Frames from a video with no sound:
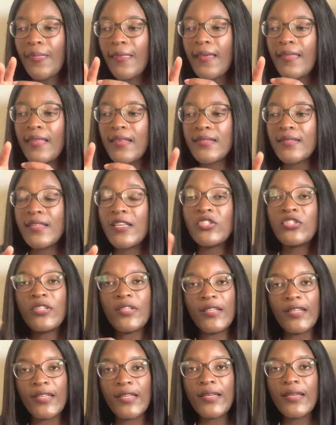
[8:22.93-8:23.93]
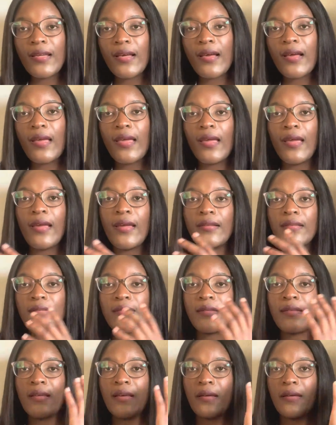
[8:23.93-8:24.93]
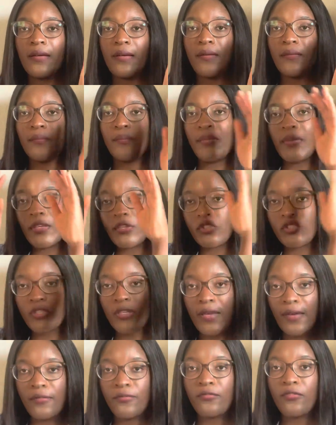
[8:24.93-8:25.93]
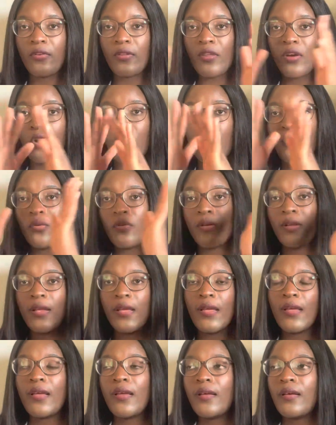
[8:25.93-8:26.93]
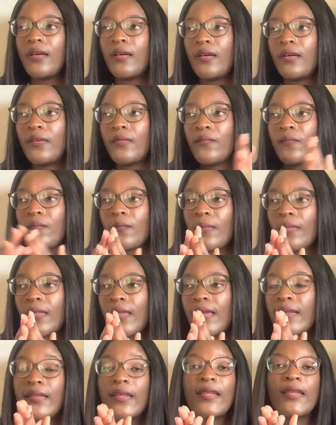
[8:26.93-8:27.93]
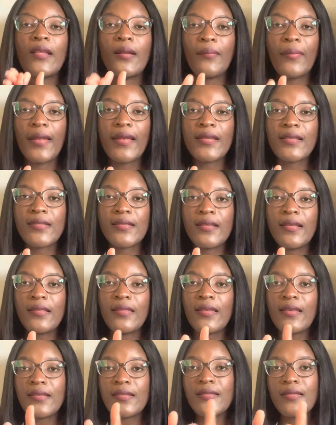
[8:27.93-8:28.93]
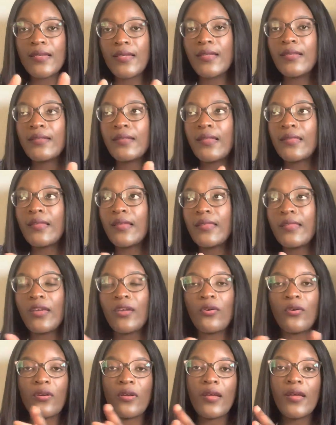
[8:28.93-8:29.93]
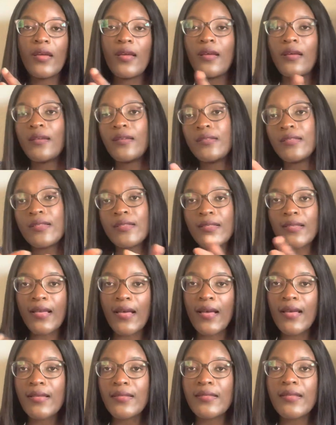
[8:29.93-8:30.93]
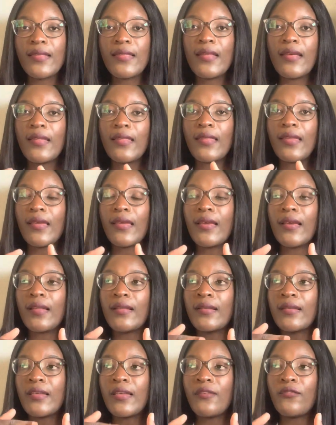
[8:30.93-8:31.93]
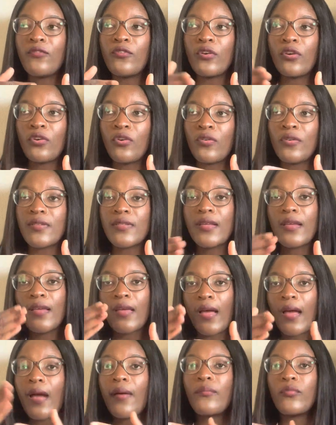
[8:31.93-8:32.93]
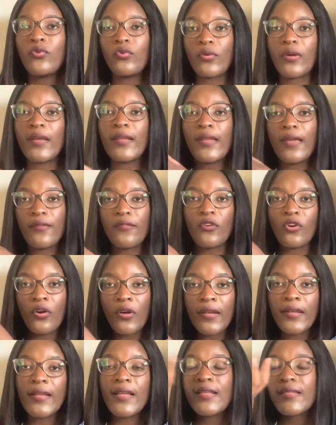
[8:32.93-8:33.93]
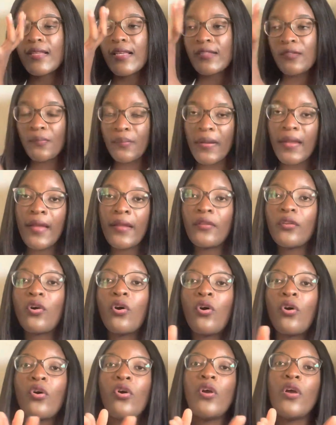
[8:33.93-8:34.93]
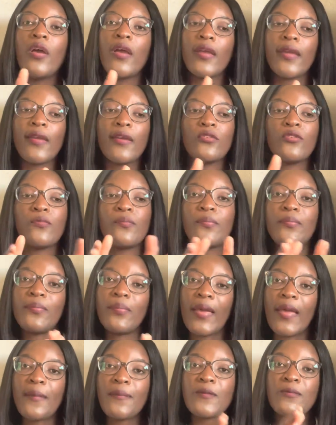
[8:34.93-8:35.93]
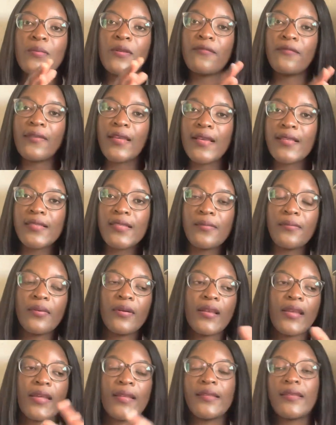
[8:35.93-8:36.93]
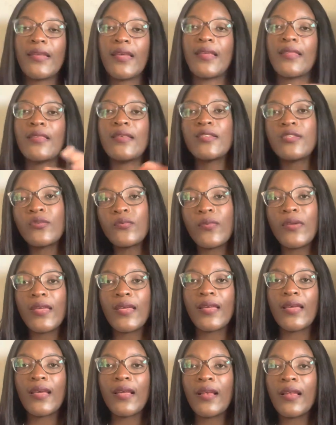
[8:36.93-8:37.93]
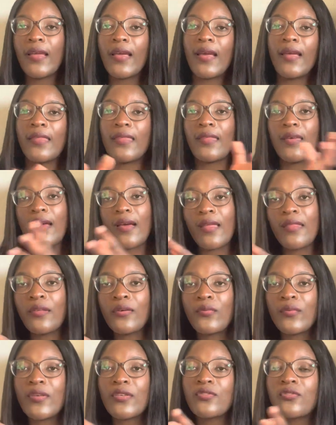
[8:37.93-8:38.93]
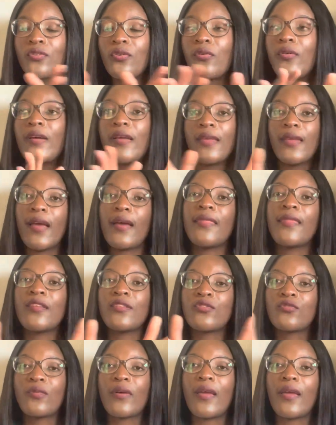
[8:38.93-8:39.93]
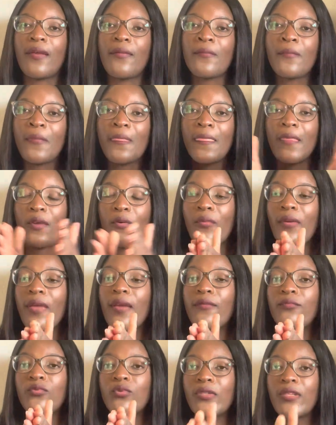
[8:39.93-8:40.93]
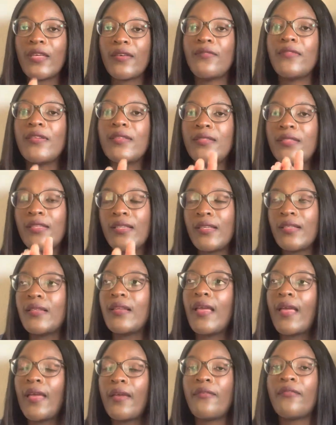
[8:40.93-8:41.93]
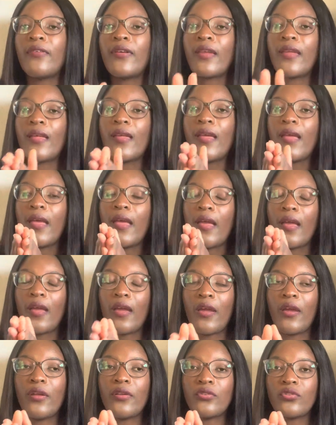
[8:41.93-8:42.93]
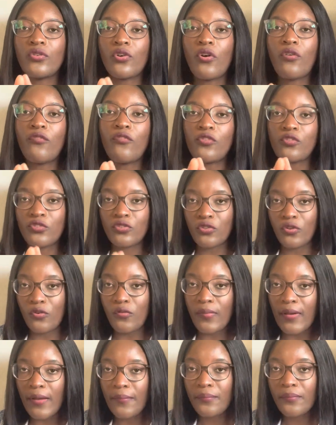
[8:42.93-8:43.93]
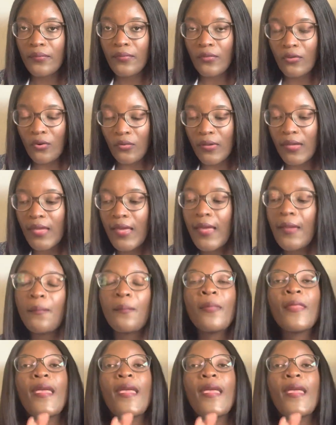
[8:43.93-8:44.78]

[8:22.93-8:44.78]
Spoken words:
the station leader and the big chef for the whole internal medicine, they sit and then they discuss, and then they can give you a go, say, you can have your holidays as planned, or can you perhaps be flexible and take this week earlier and the other week. So yeah, that's why we have to give it in every end of October. Okay.